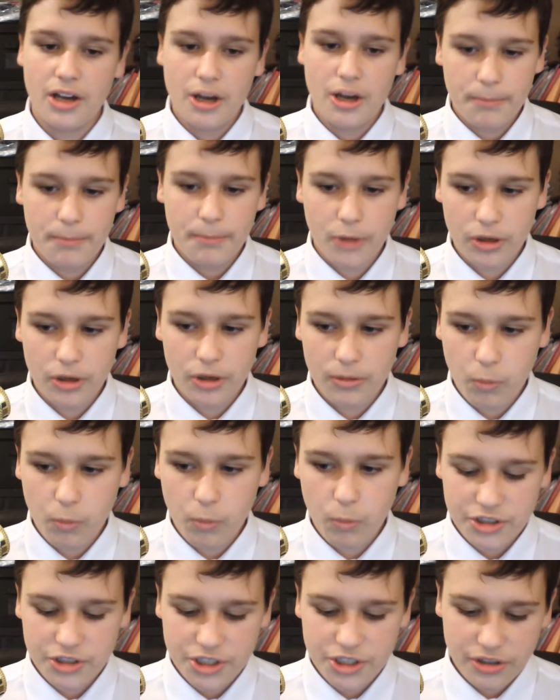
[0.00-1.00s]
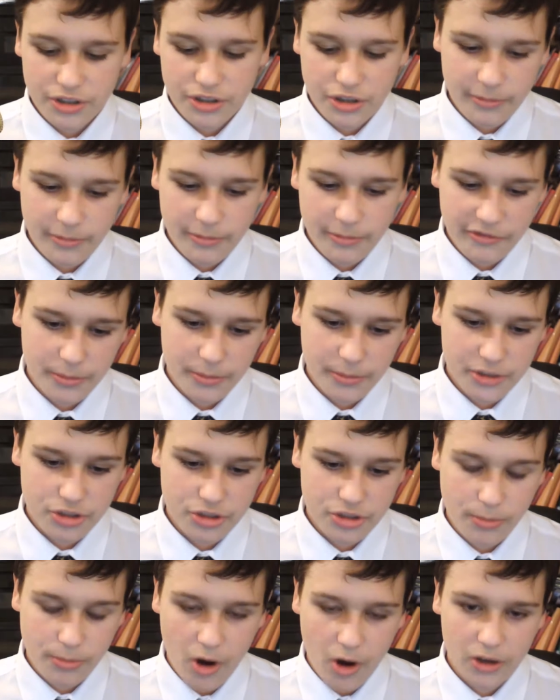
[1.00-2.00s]
But once you come from the
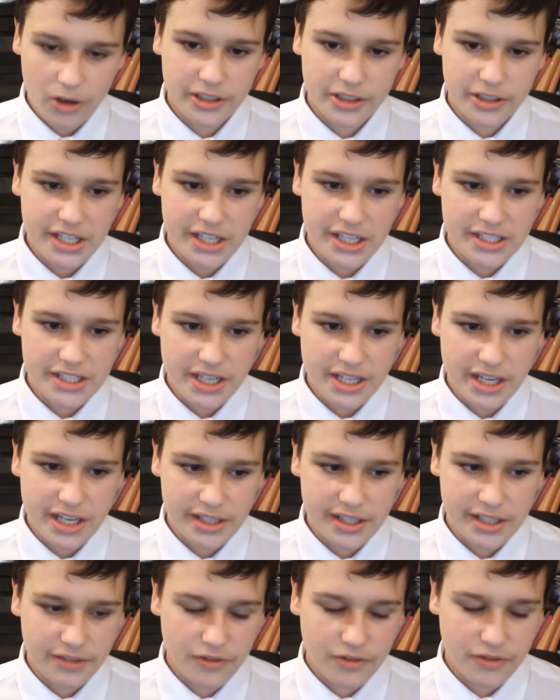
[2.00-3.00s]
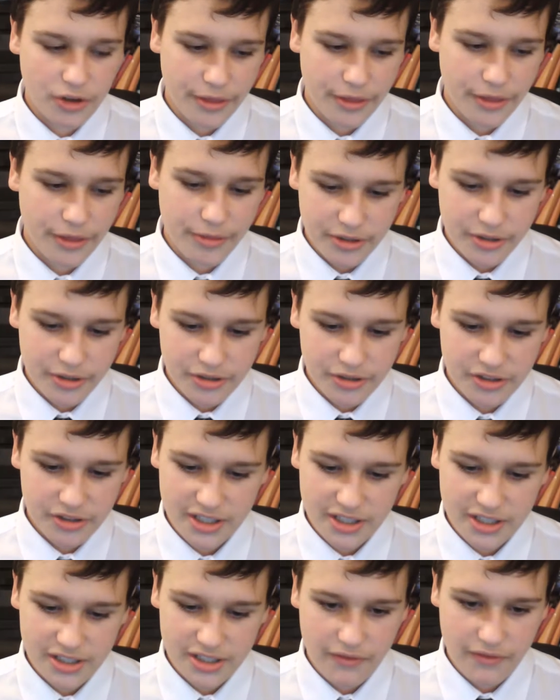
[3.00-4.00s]
summer holidays, you've got
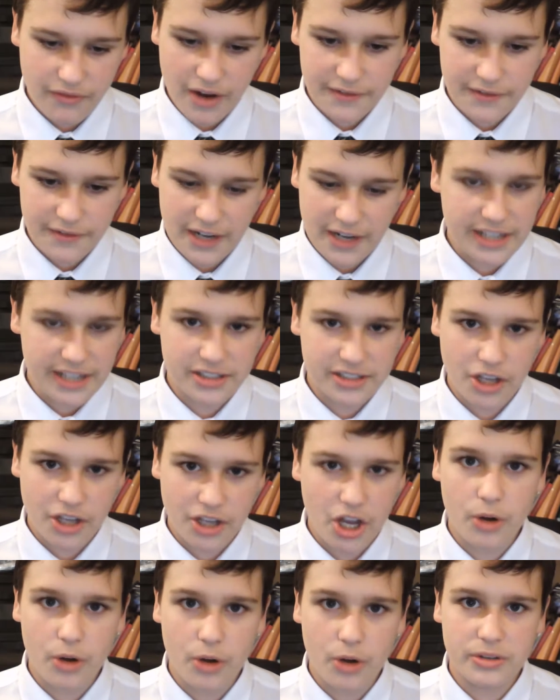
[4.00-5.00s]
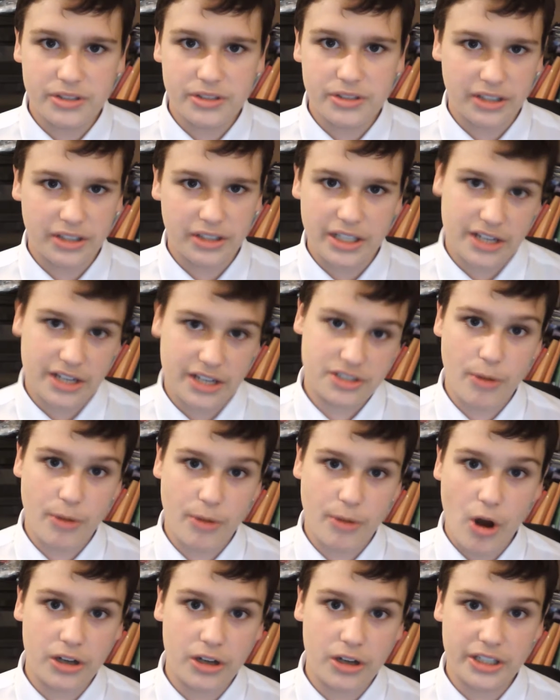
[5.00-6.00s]
365 days to go until the next summer
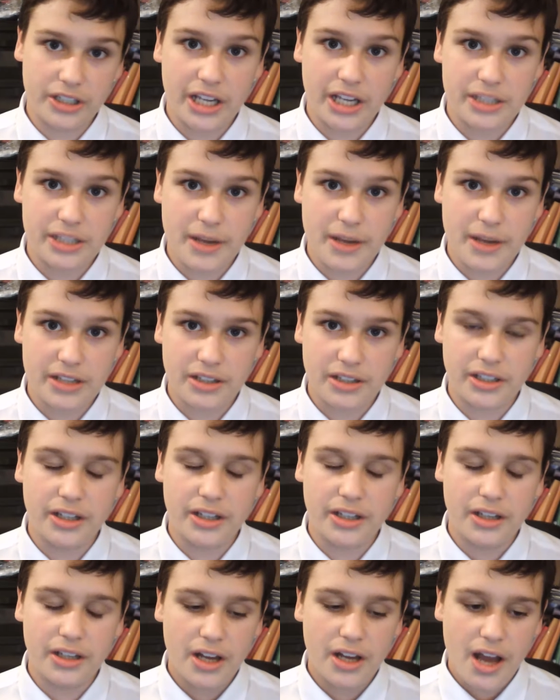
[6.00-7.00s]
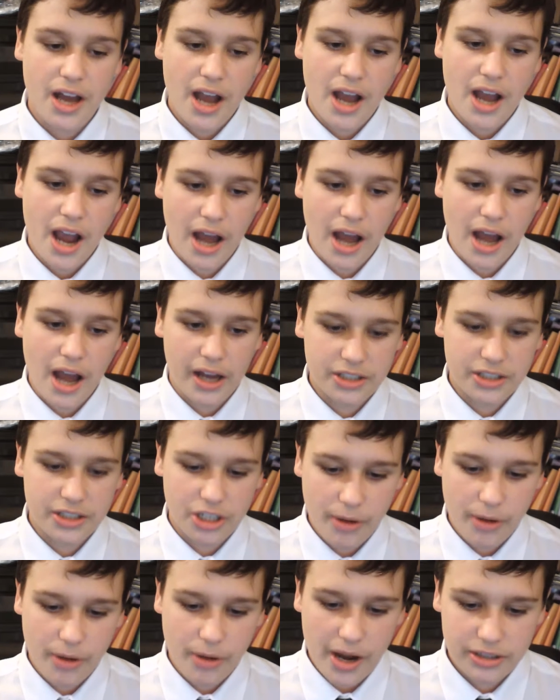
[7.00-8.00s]
holidays, basically. And, you
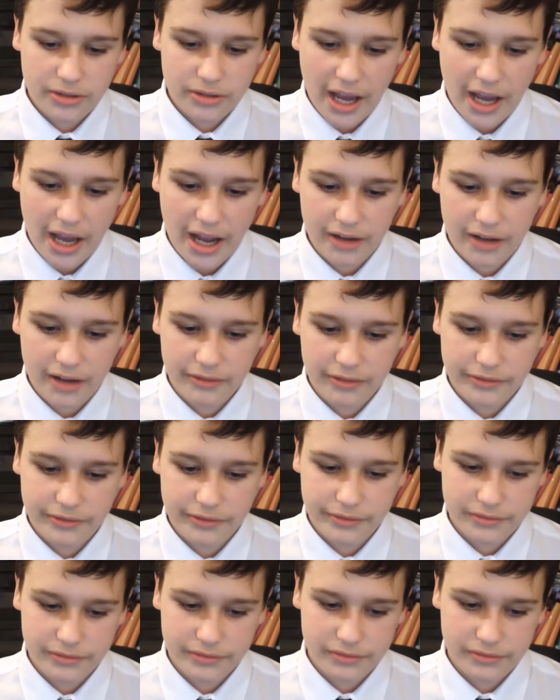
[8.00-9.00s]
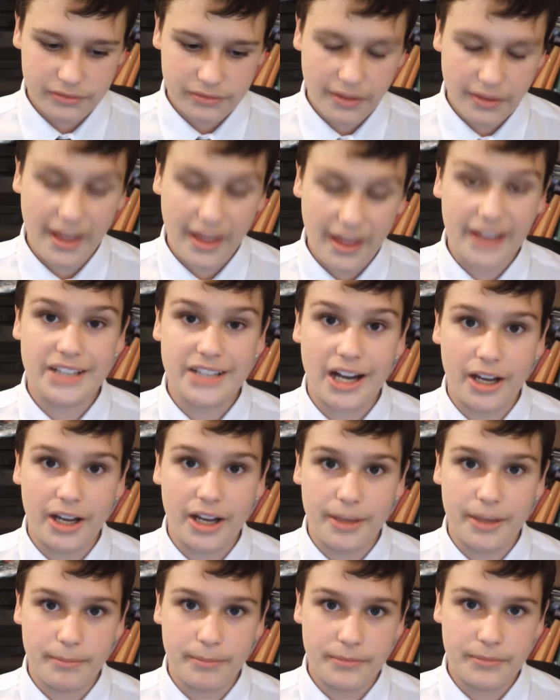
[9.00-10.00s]
know, I don't have that
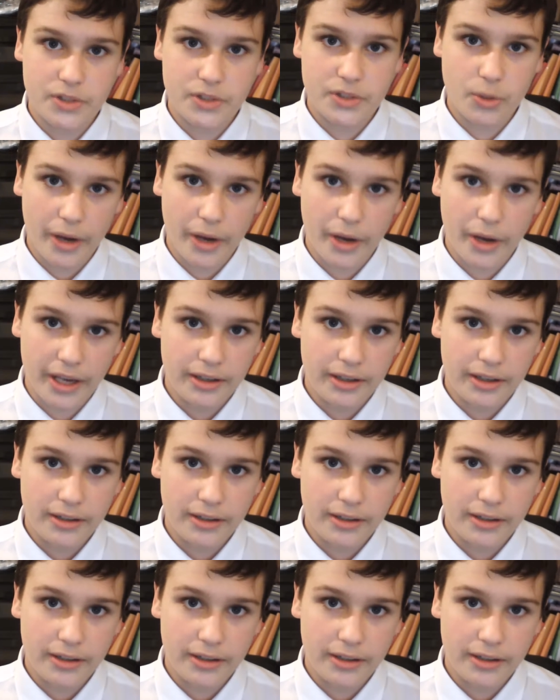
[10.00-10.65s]
time to wait